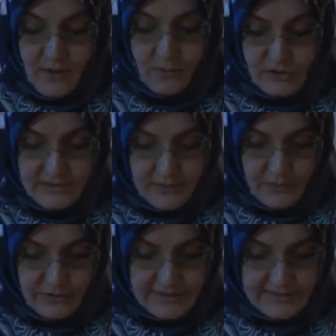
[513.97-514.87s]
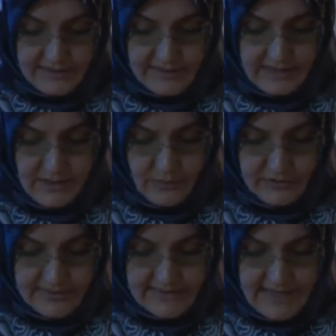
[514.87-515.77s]
Most importantly, they
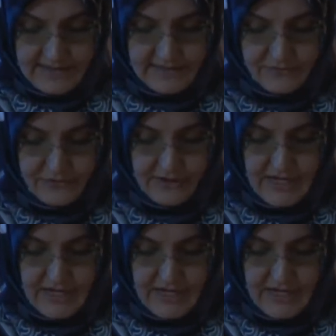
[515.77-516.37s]
both stand for